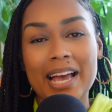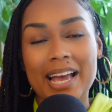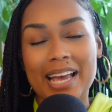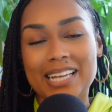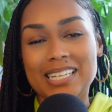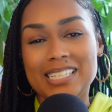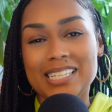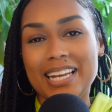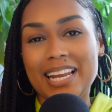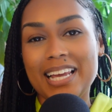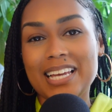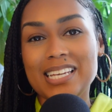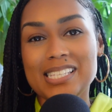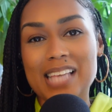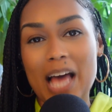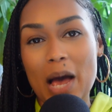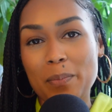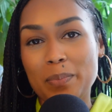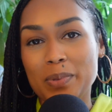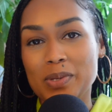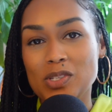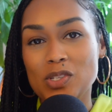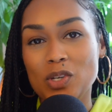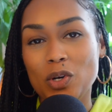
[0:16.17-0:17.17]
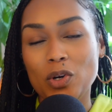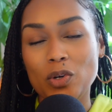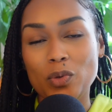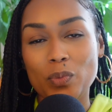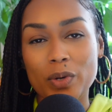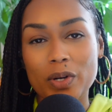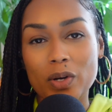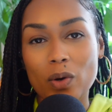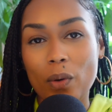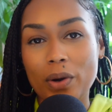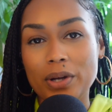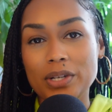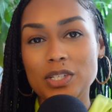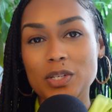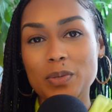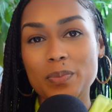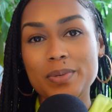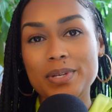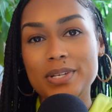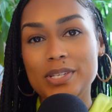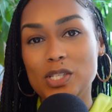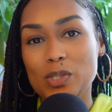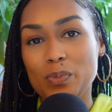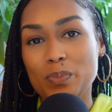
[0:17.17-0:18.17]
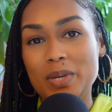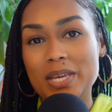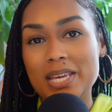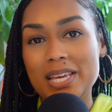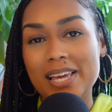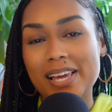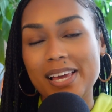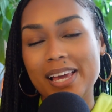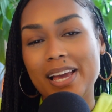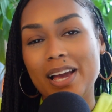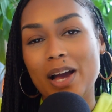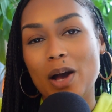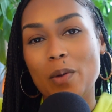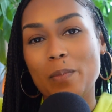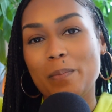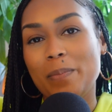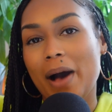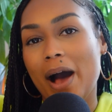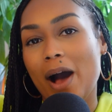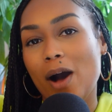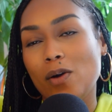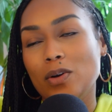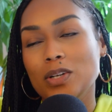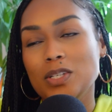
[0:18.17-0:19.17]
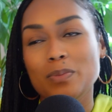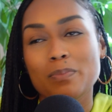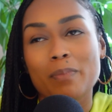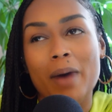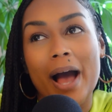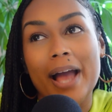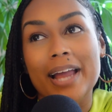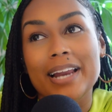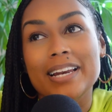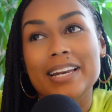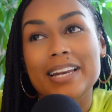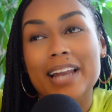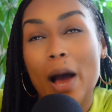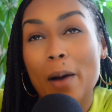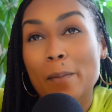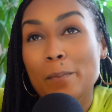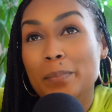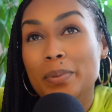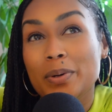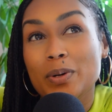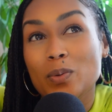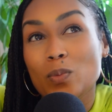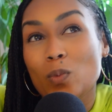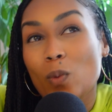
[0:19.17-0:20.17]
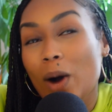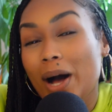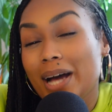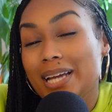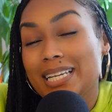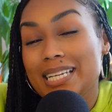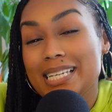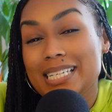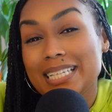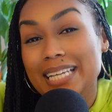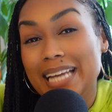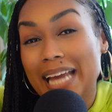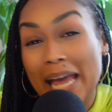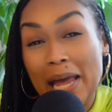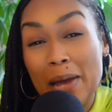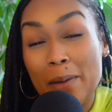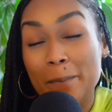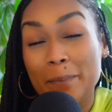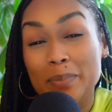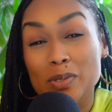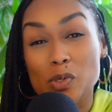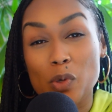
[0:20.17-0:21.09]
In today's episode, we're going to be speaking about my number one tip,